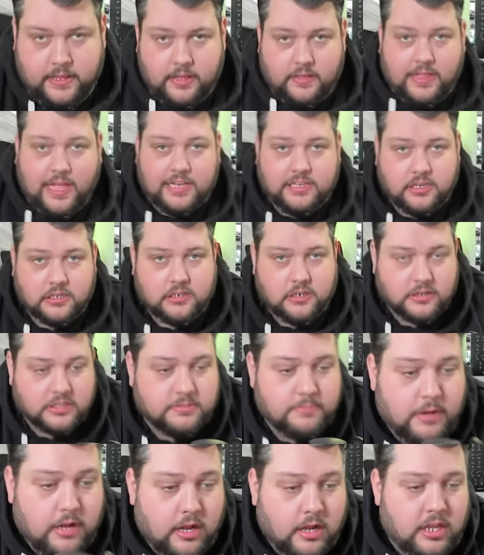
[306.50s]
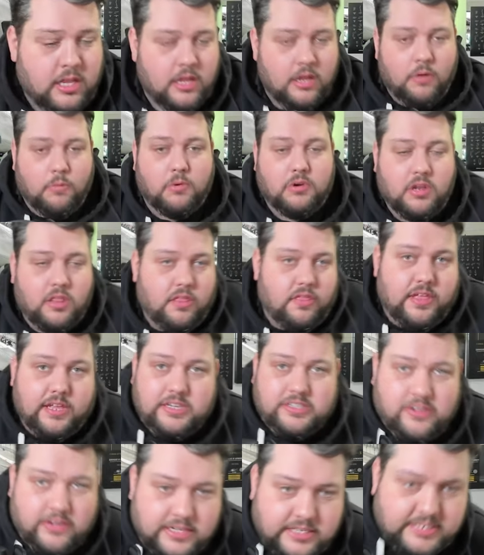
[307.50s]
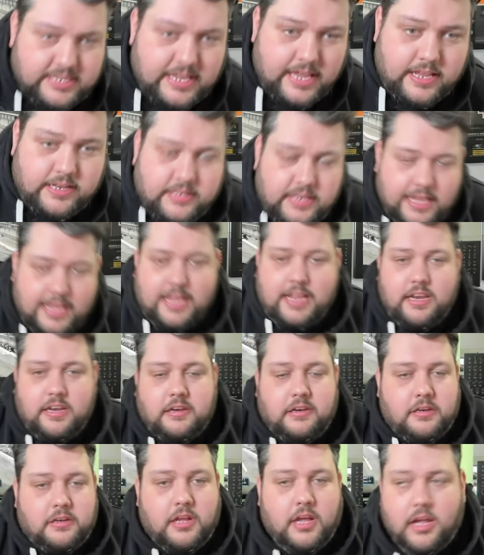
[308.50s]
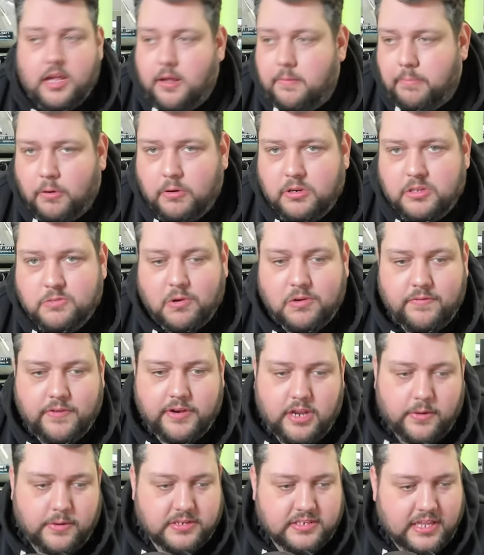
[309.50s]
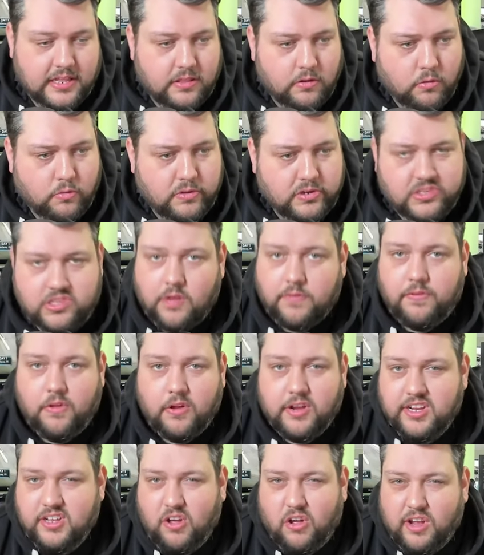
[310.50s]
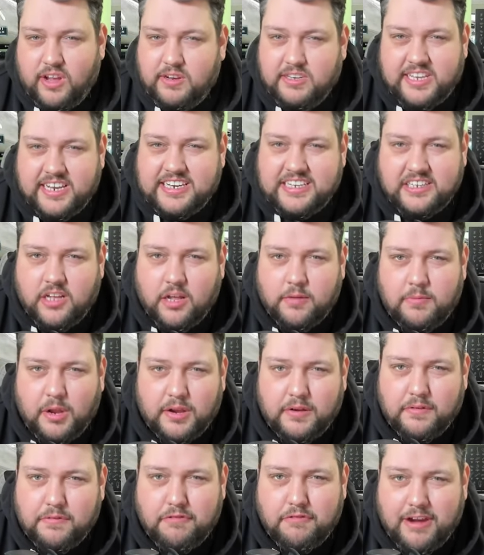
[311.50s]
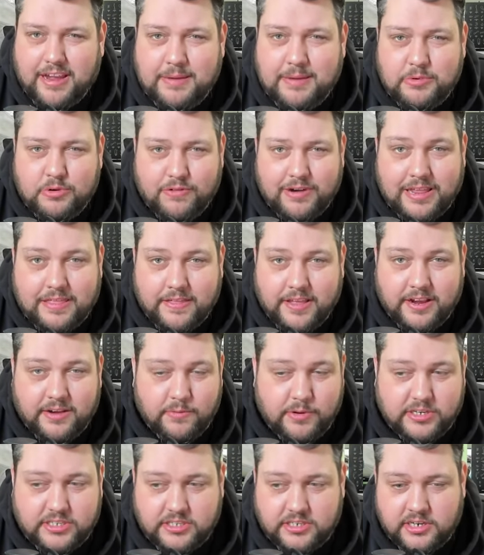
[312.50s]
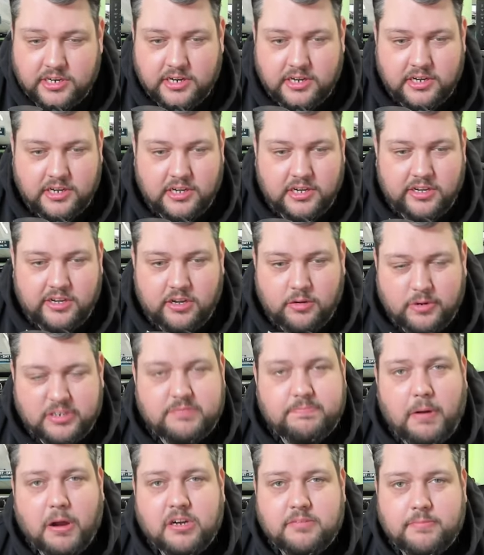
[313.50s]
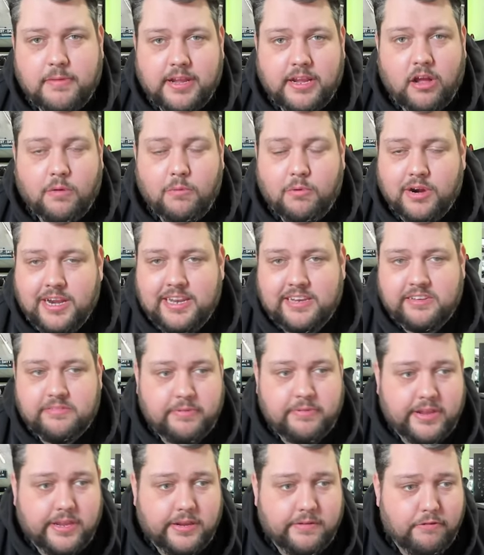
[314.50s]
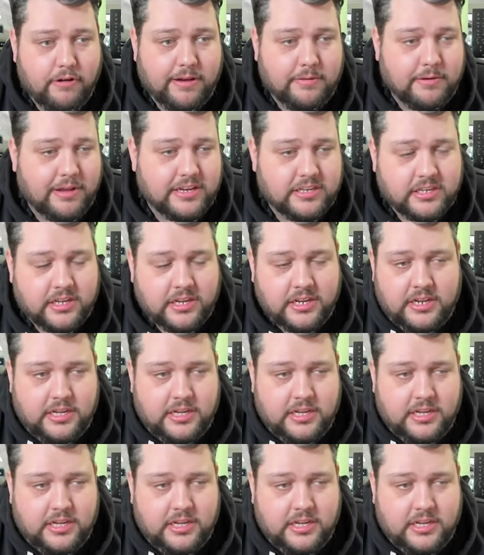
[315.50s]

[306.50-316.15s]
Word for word: That does look smart. One of the things I said in uh, Box 1 video is that all the stuff that I got, it didn't come like framed or anything, which which bugged me. I wanted it to be framed. I had